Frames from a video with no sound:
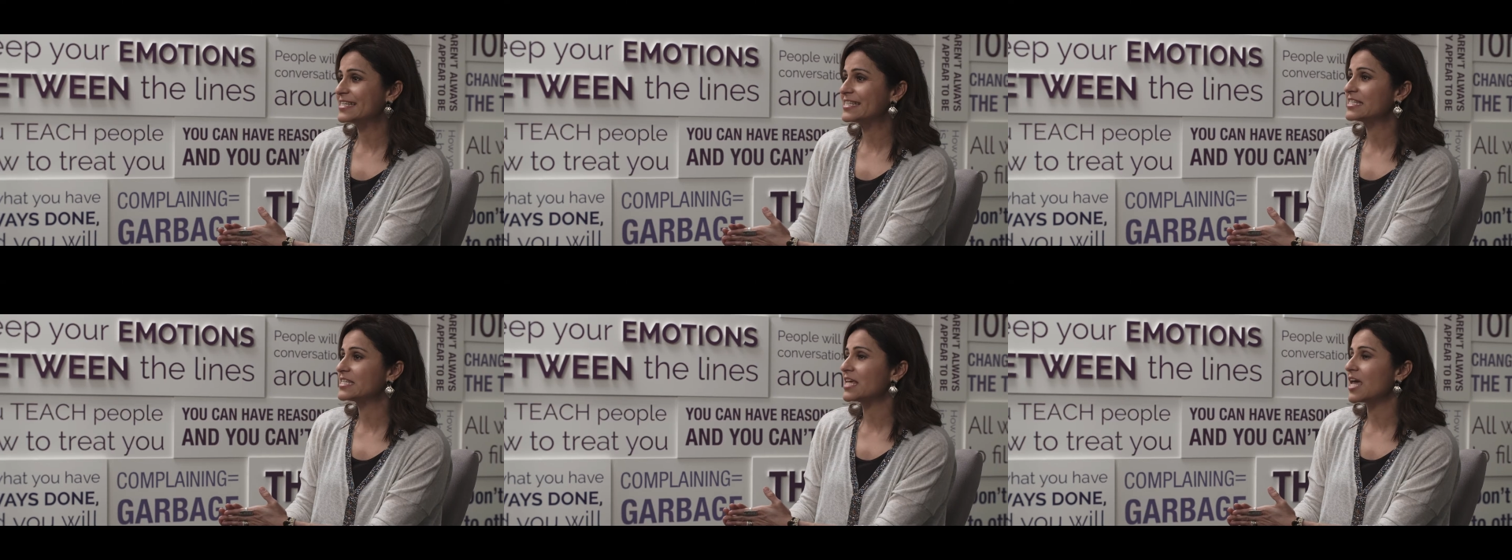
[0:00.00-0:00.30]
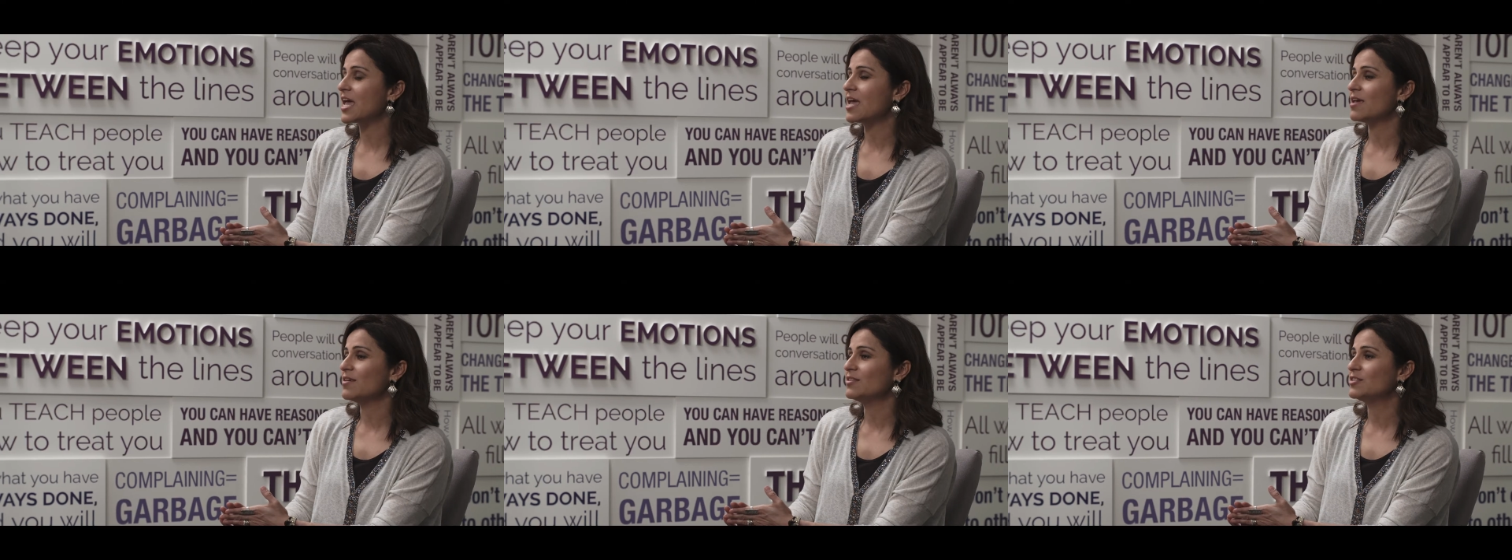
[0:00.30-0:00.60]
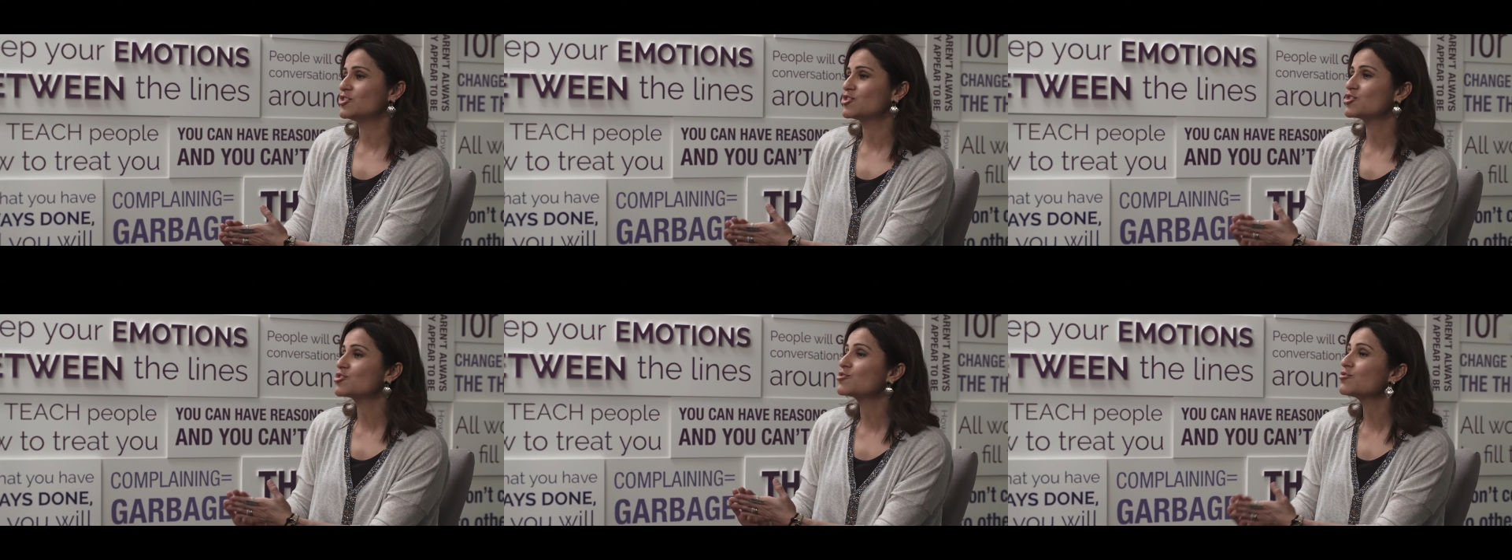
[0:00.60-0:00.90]
is a
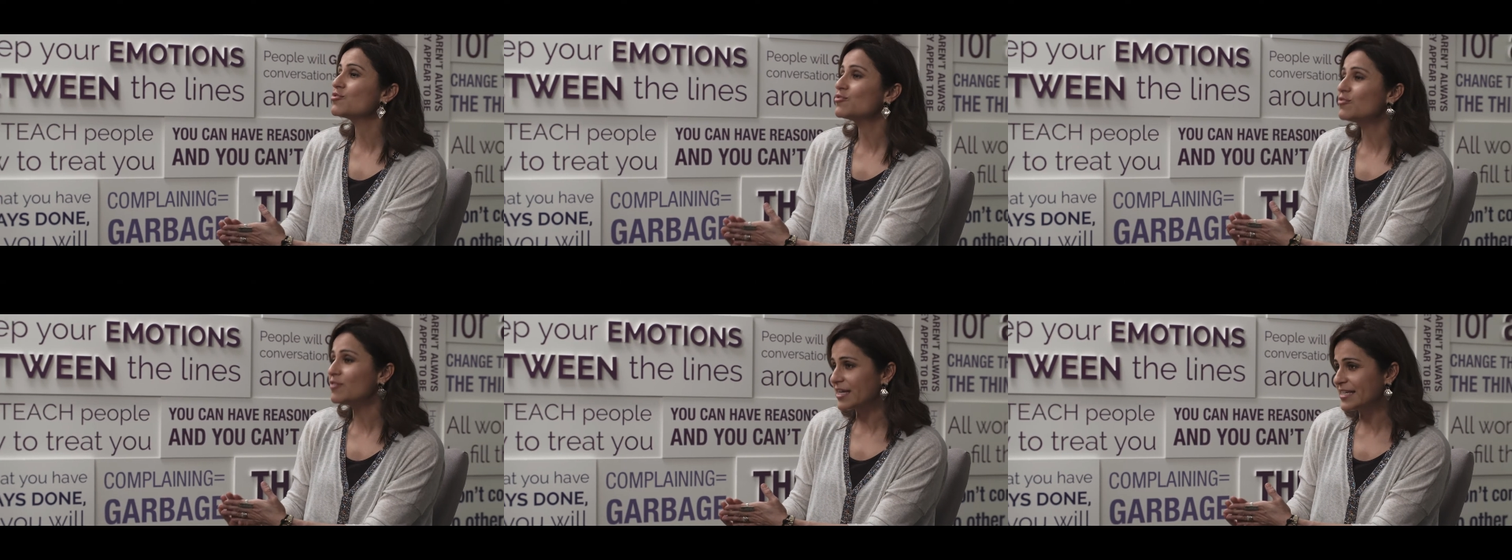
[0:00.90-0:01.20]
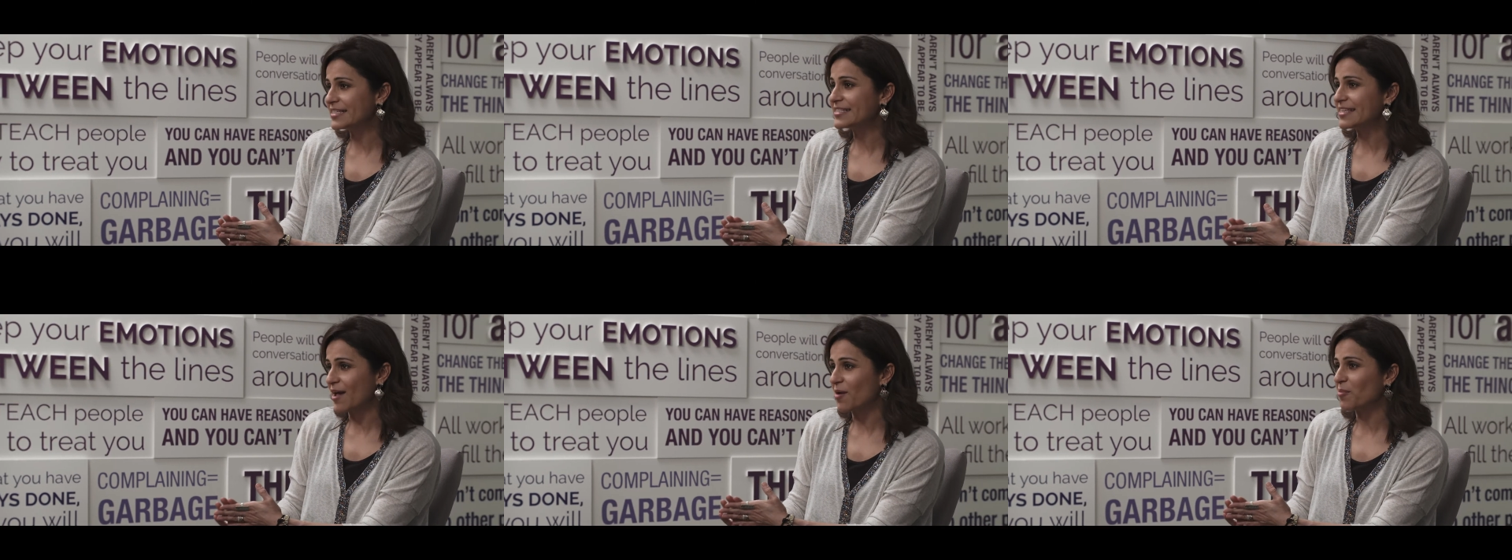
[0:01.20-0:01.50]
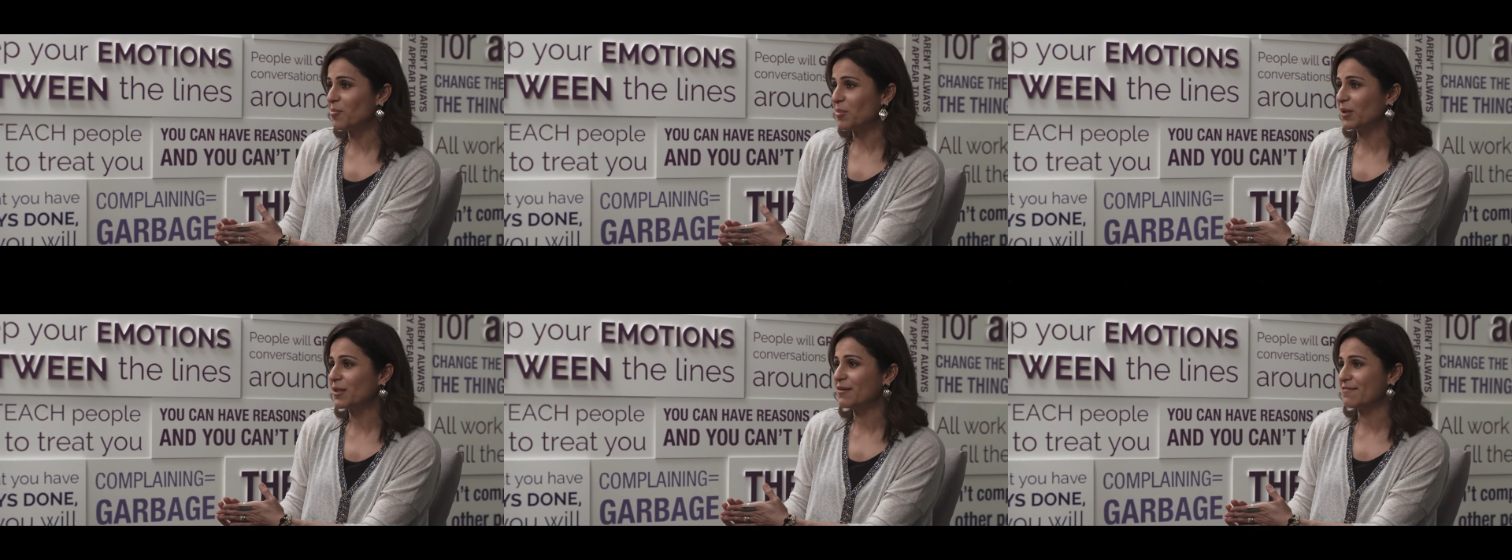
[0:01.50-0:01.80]
true
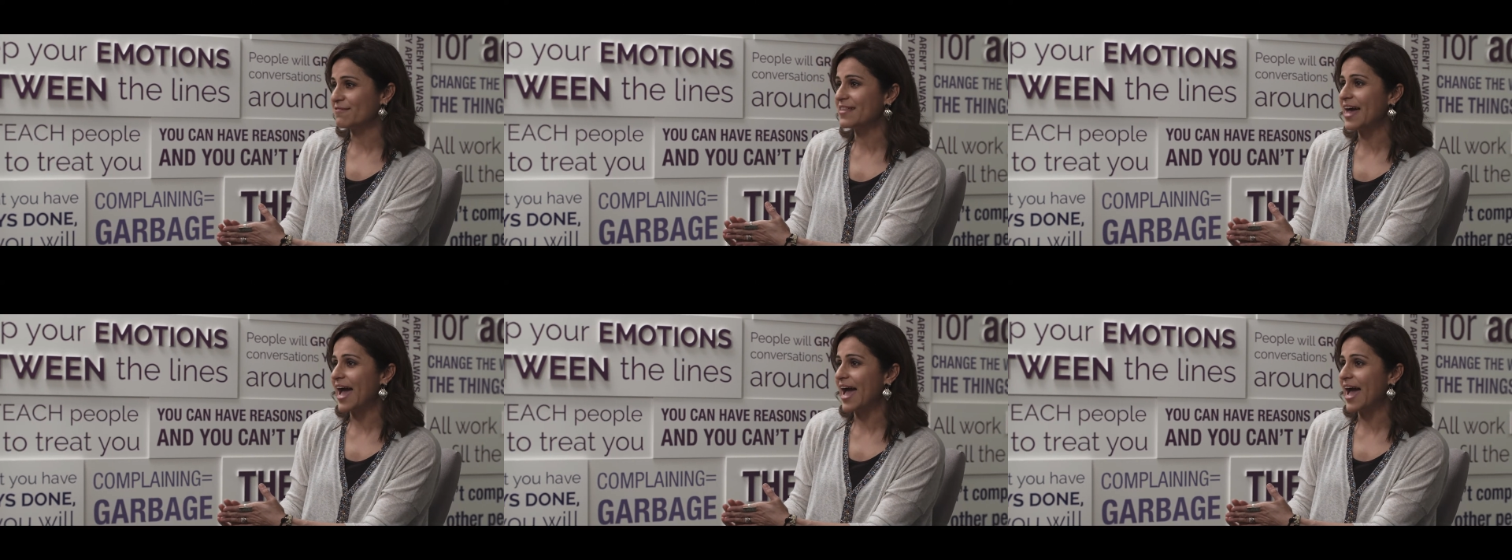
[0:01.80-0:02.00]
example of